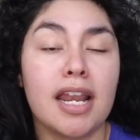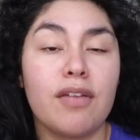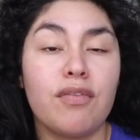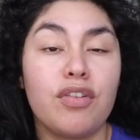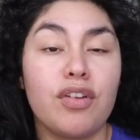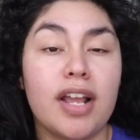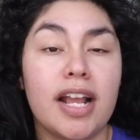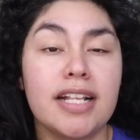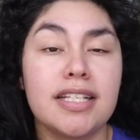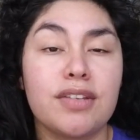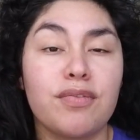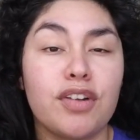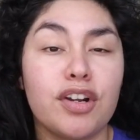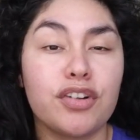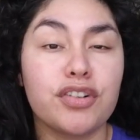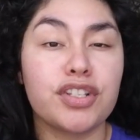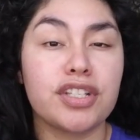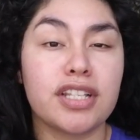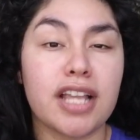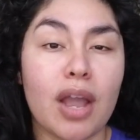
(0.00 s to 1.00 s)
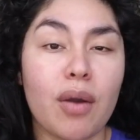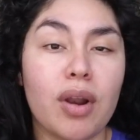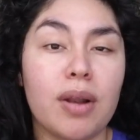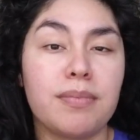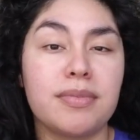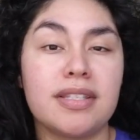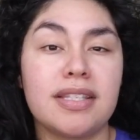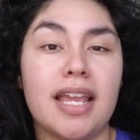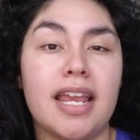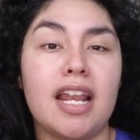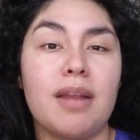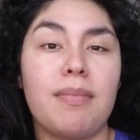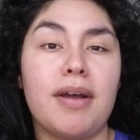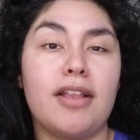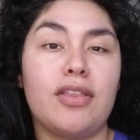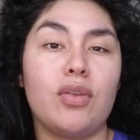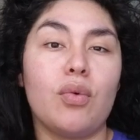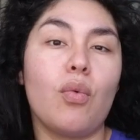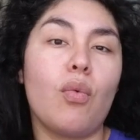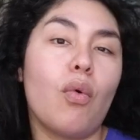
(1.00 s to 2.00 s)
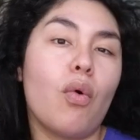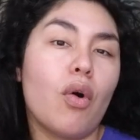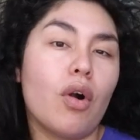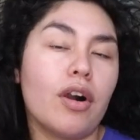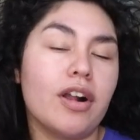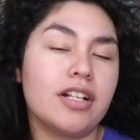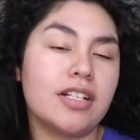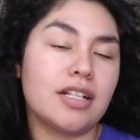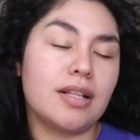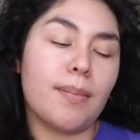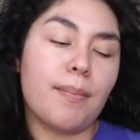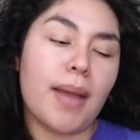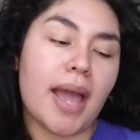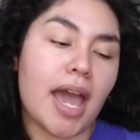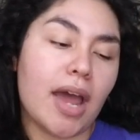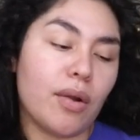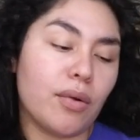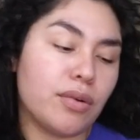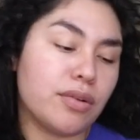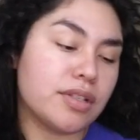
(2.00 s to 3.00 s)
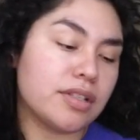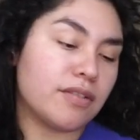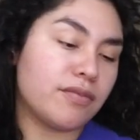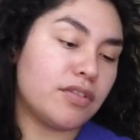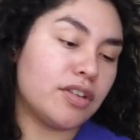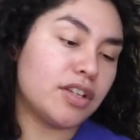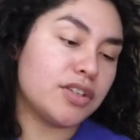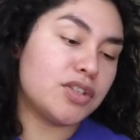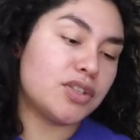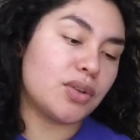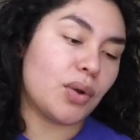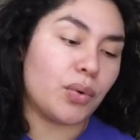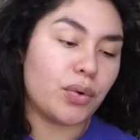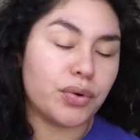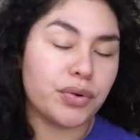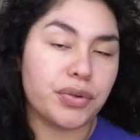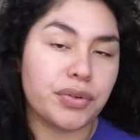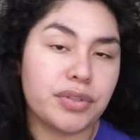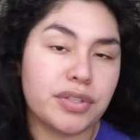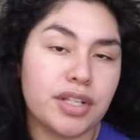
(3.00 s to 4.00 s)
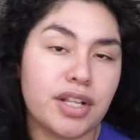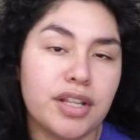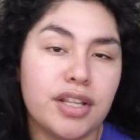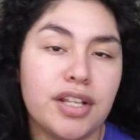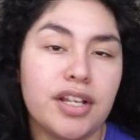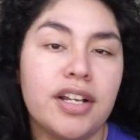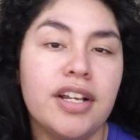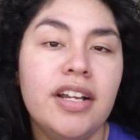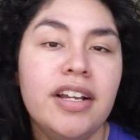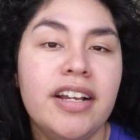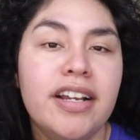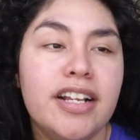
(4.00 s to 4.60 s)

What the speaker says: if you guys even understand what I'm saying about the wars and the battles of the stoners and the